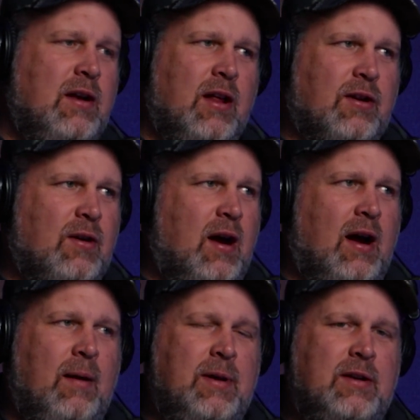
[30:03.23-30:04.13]
Another great.
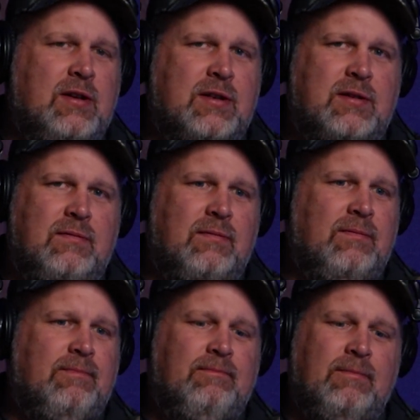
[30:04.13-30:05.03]
I mean, just
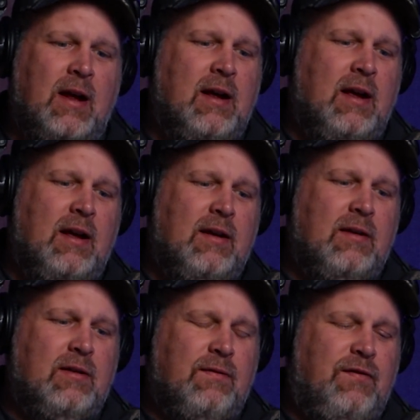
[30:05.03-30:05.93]

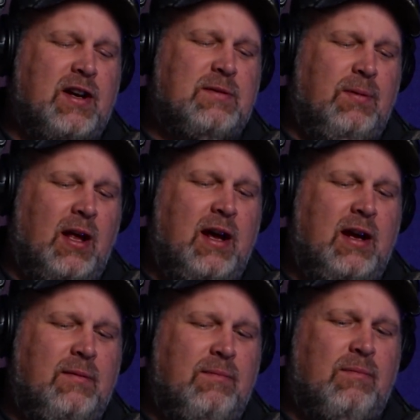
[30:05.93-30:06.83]
fixed
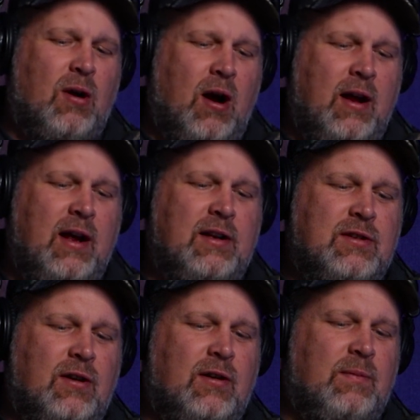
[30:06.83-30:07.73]
blade
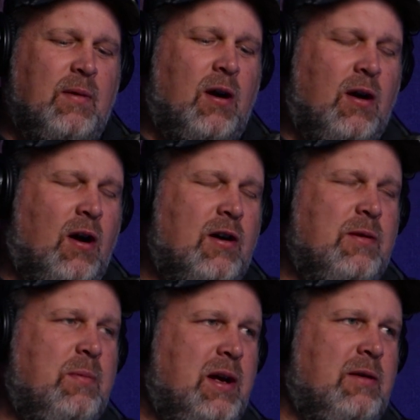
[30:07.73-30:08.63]
broadheads are hard
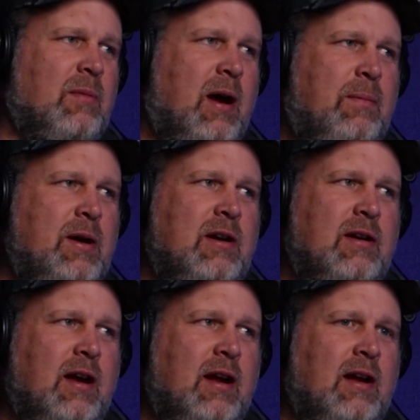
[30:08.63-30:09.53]
to beat in my
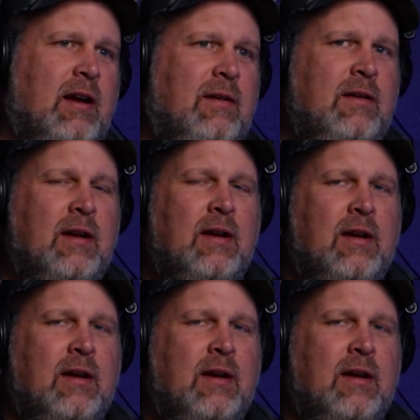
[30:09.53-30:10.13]
opinion. And